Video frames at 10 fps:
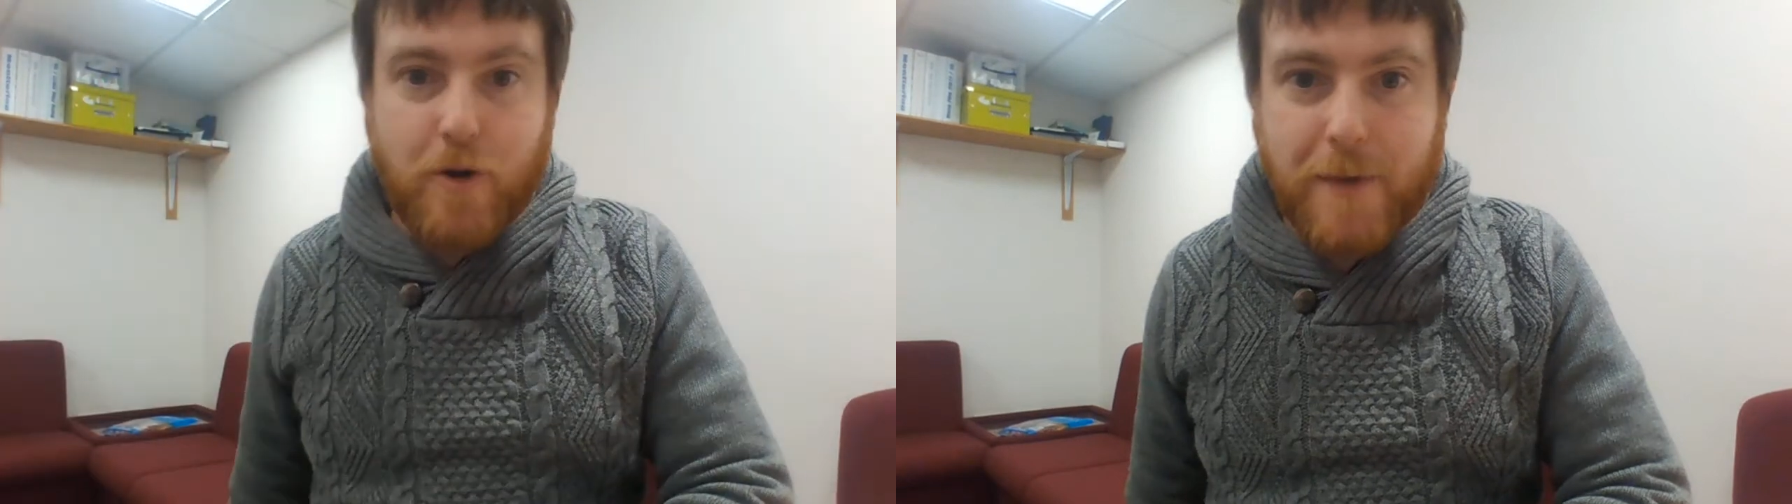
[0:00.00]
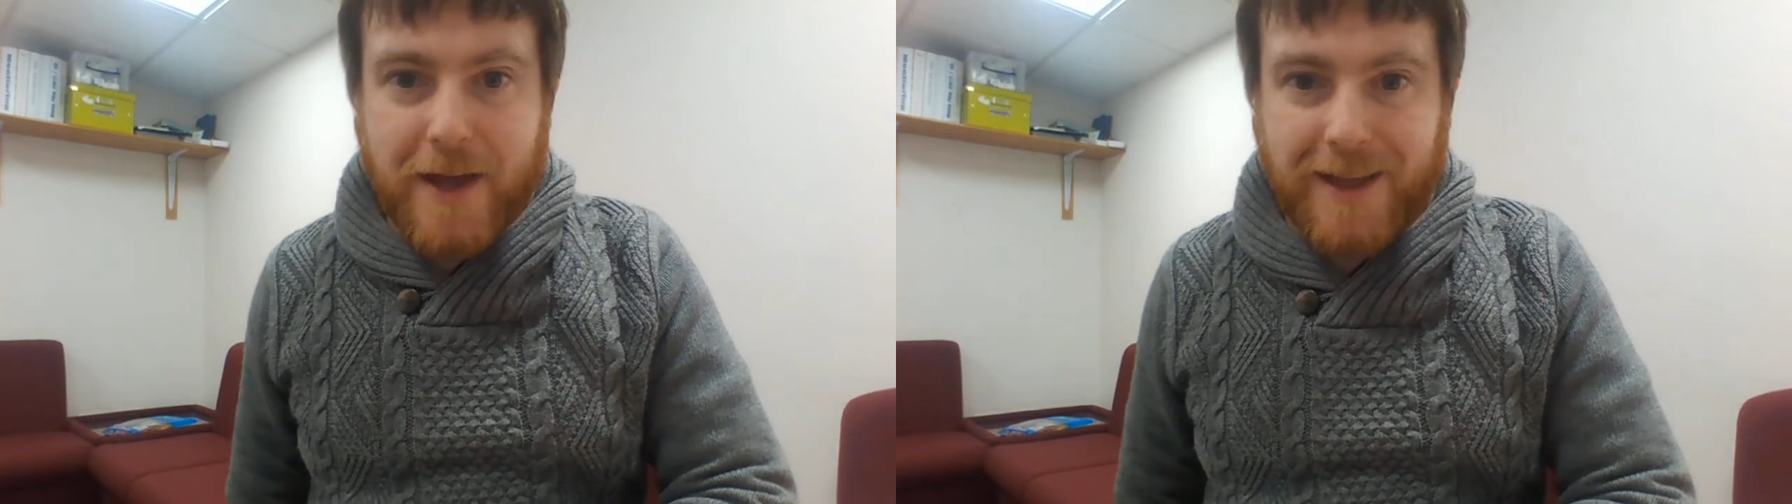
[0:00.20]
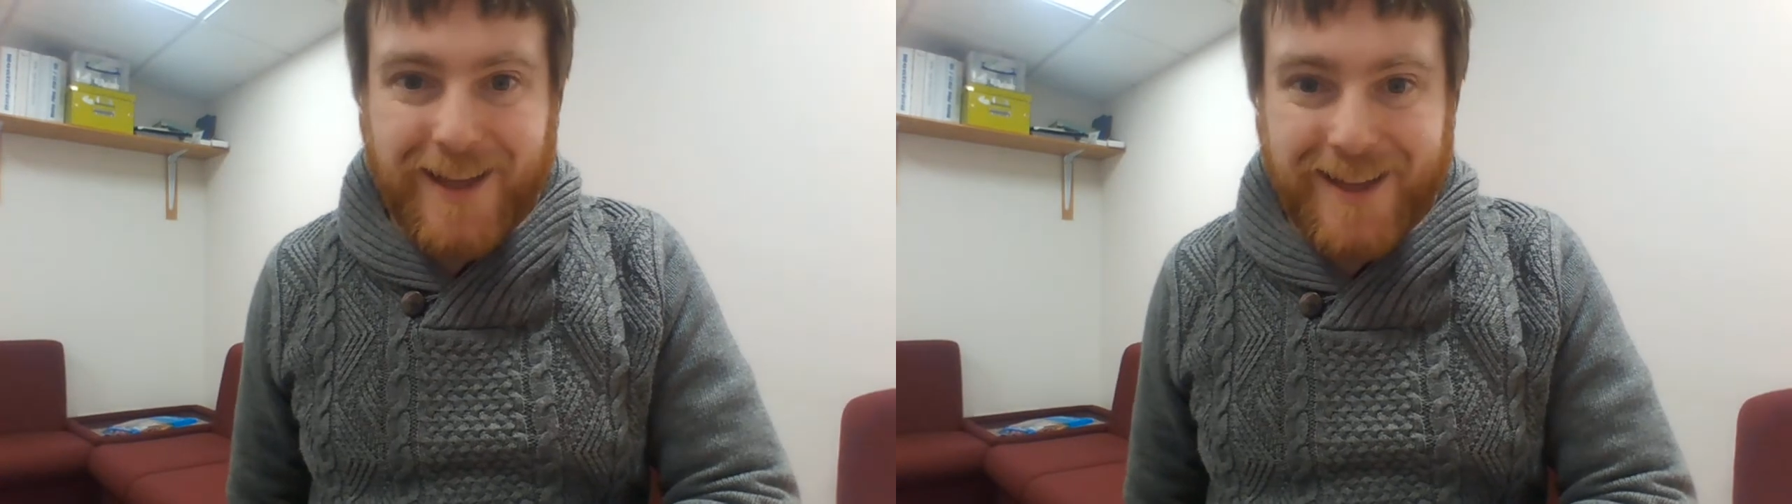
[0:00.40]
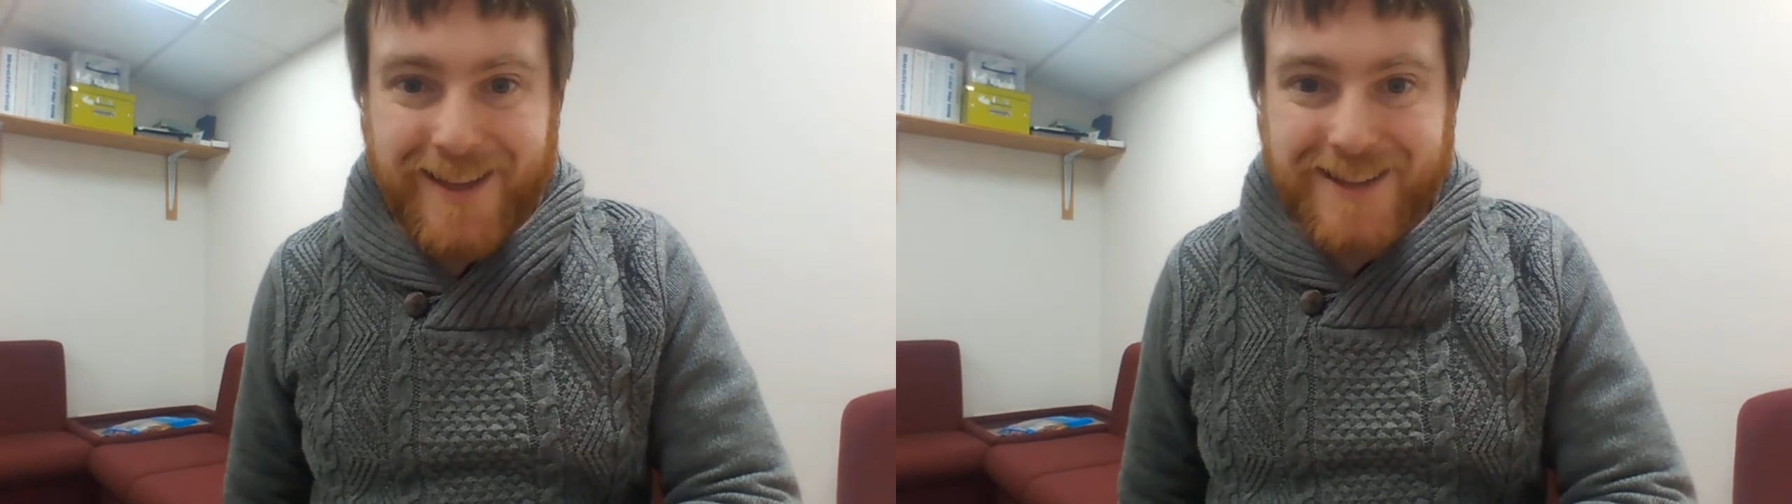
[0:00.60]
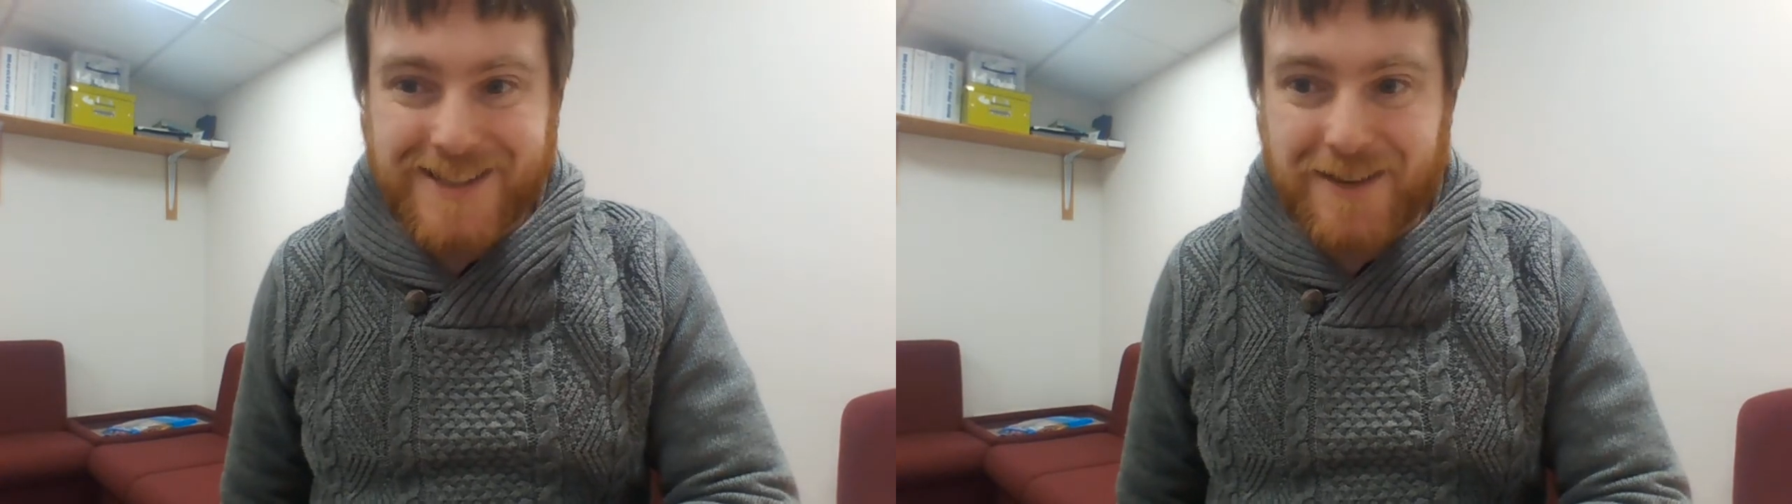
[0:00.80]
me.
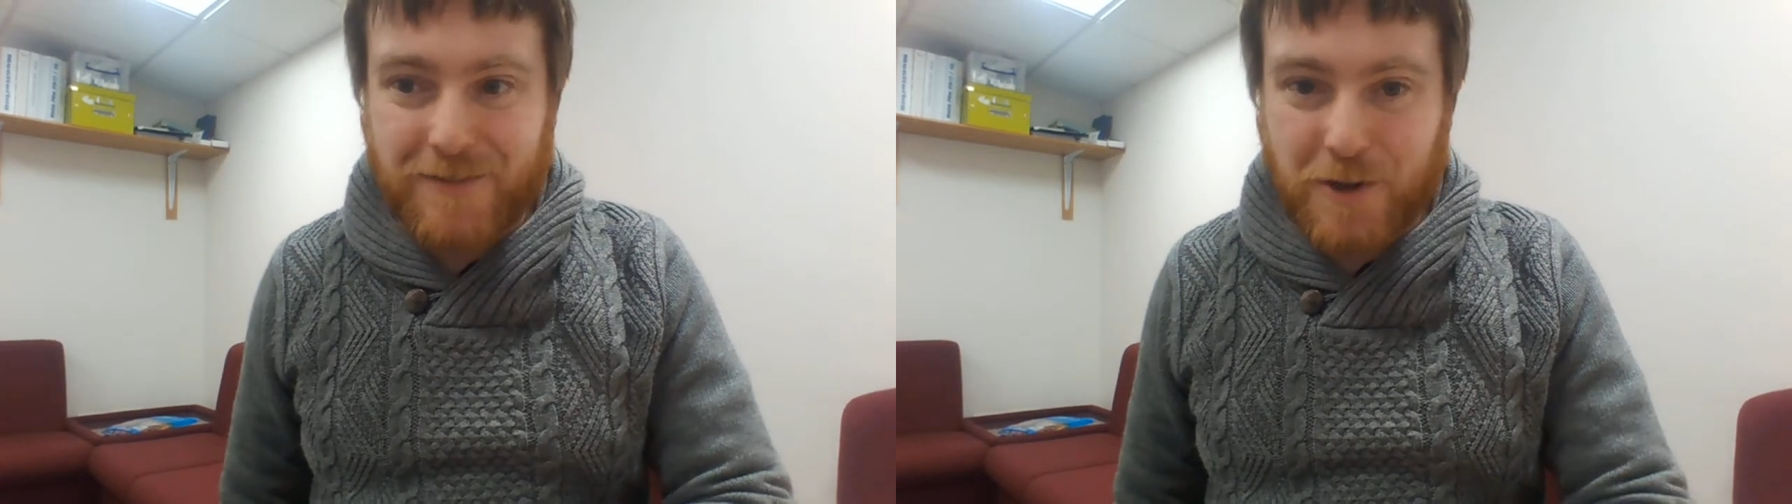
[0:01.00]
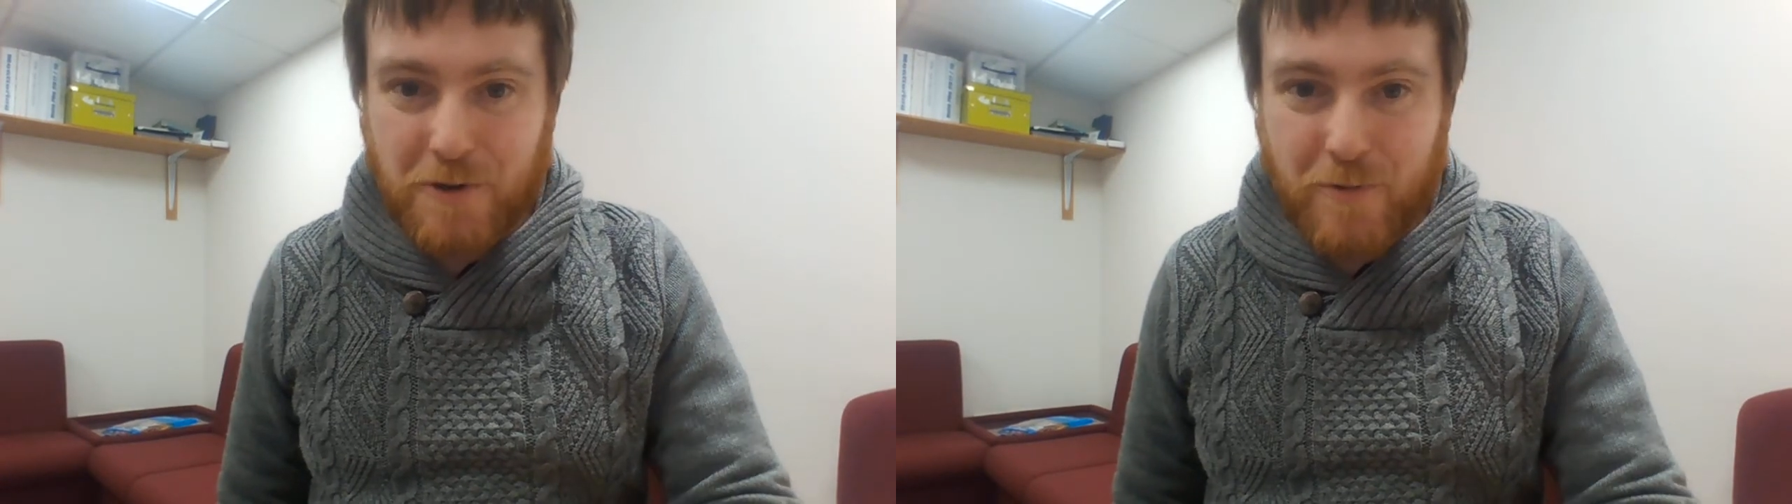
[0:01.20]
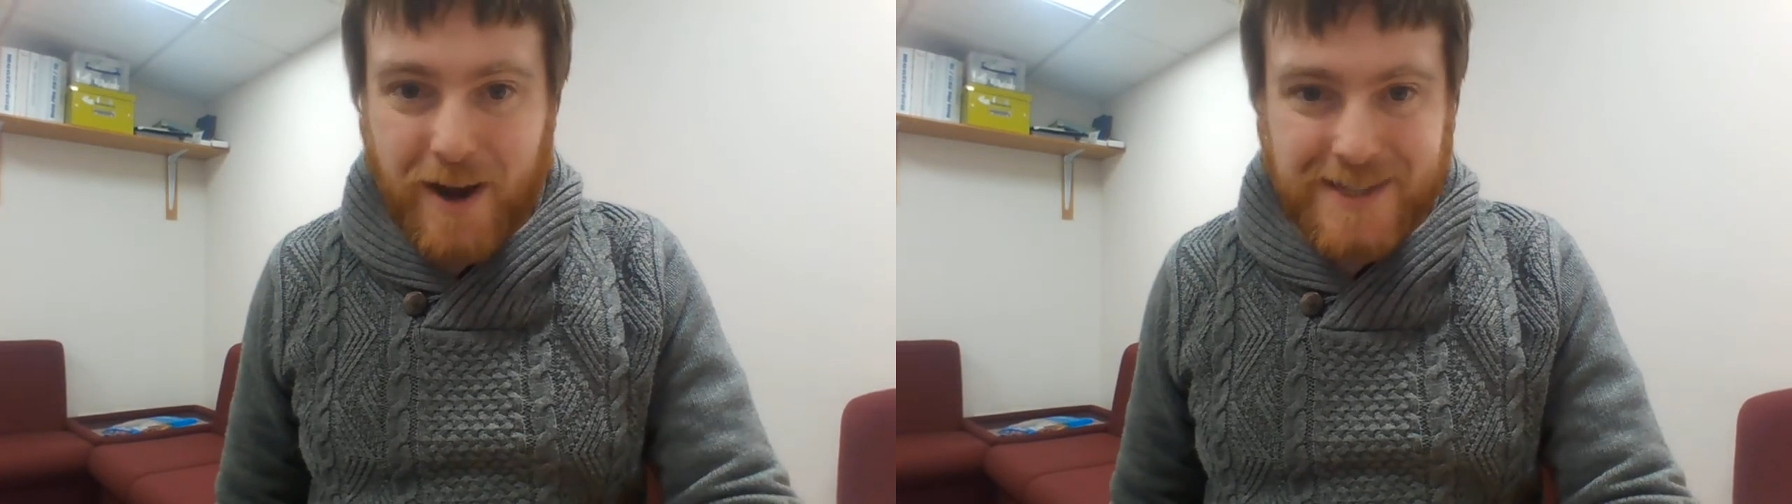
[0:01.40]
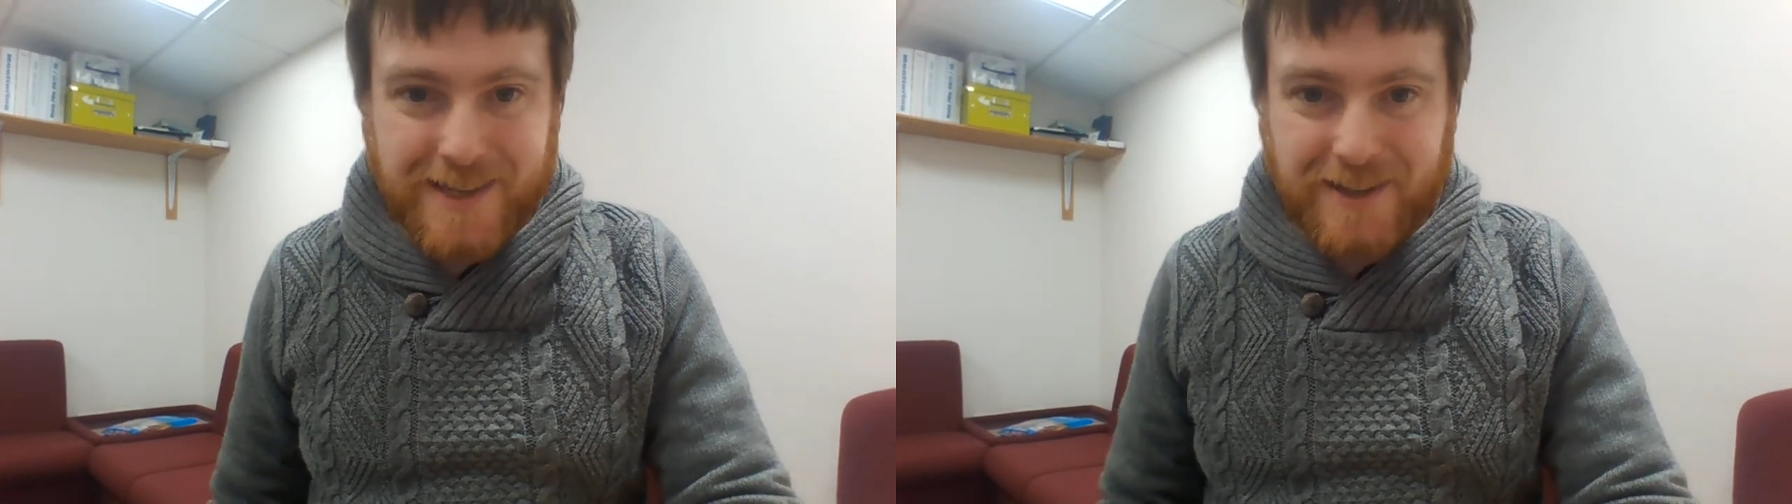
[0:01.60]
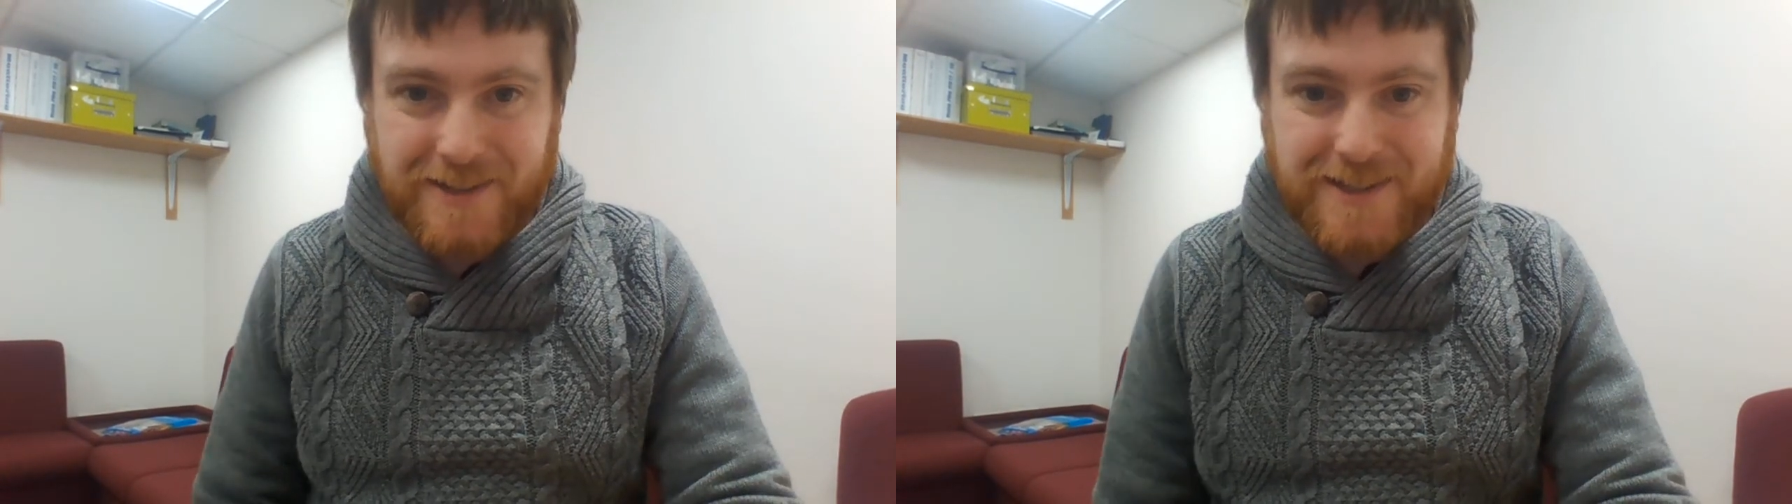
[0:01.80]
See if you can write
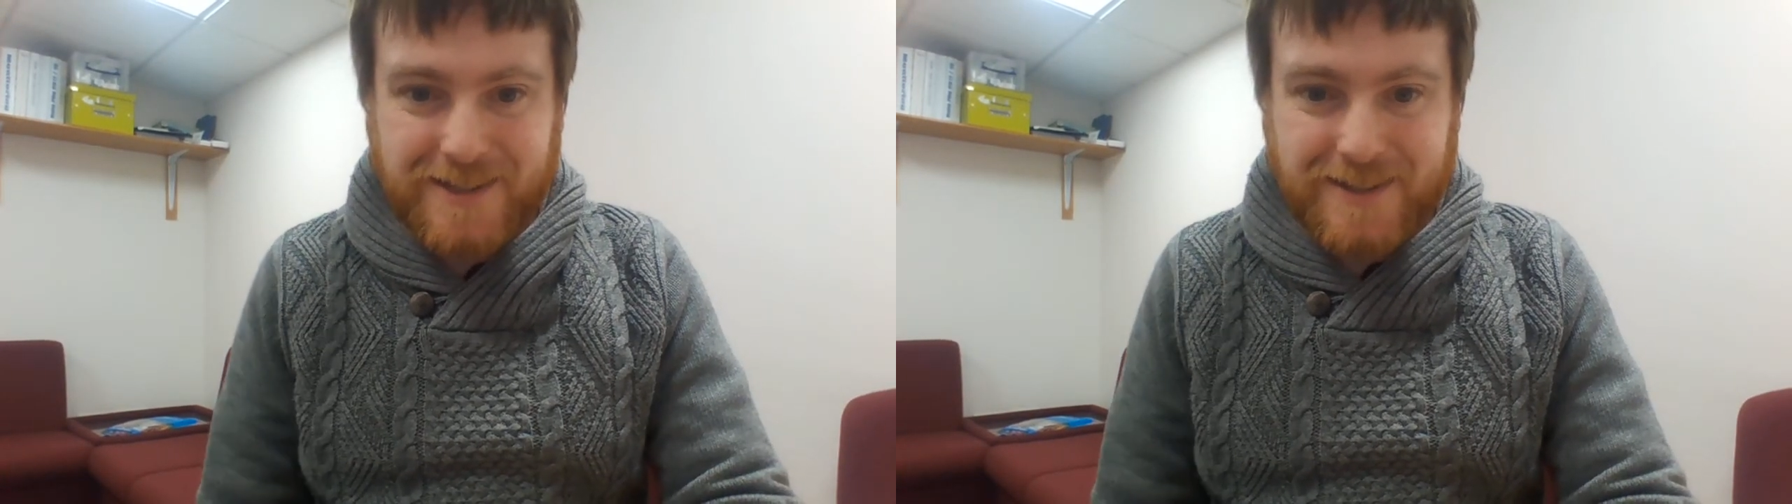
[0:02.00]
it.